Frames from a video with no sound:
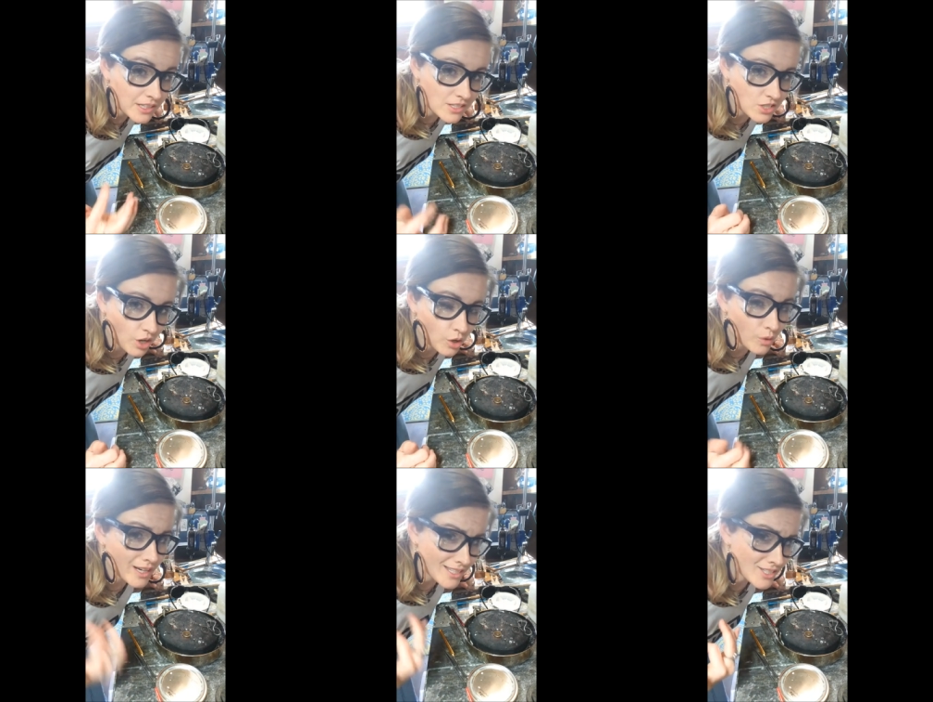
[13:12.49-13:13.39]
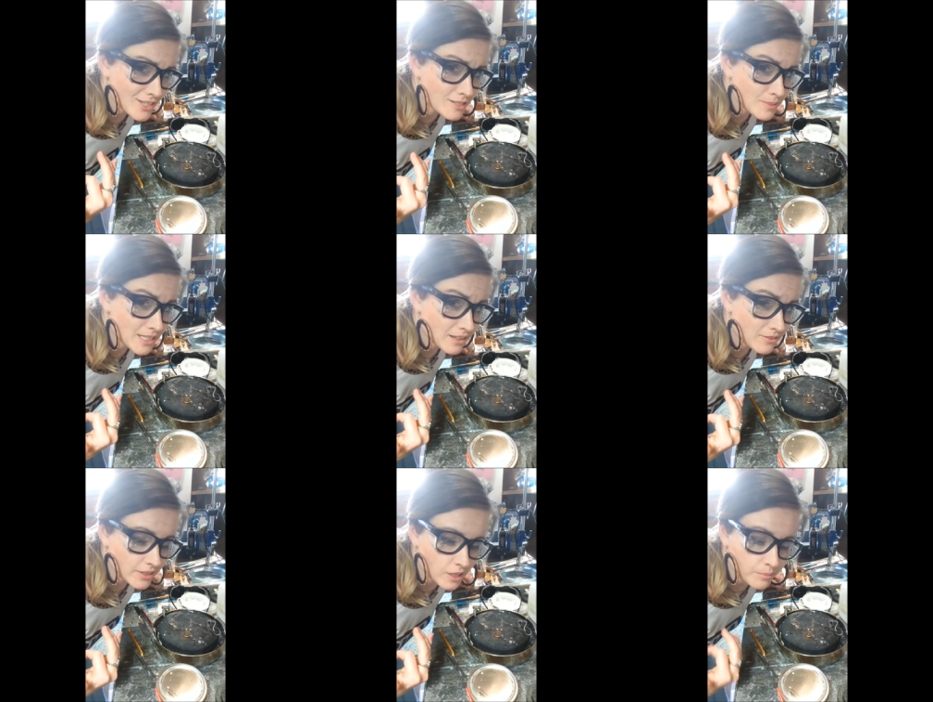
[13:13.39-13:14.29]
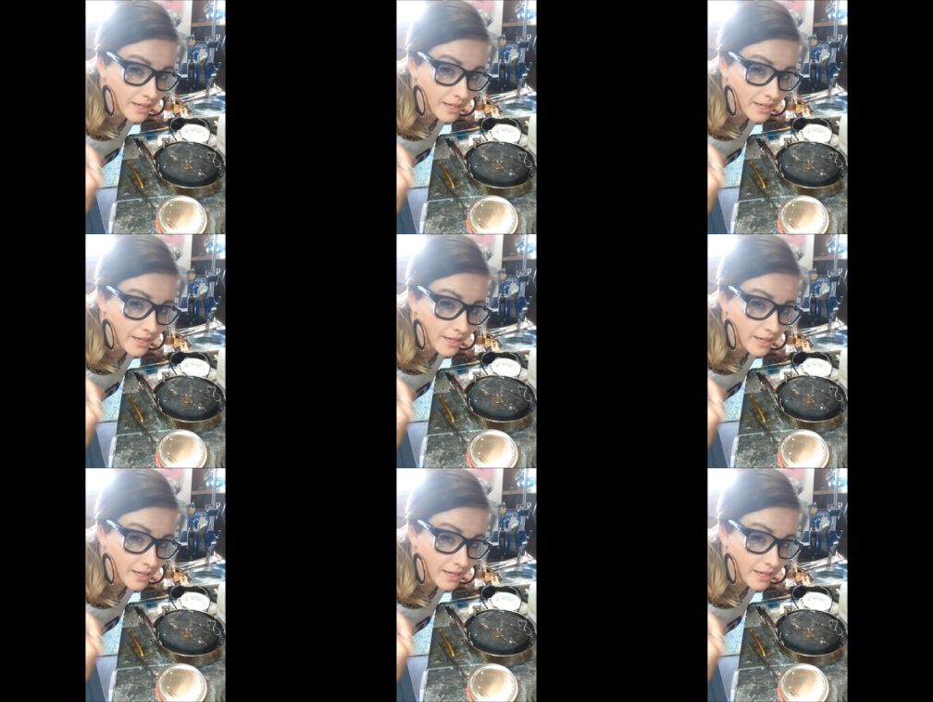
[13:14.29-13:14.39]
So it's good to be covered up.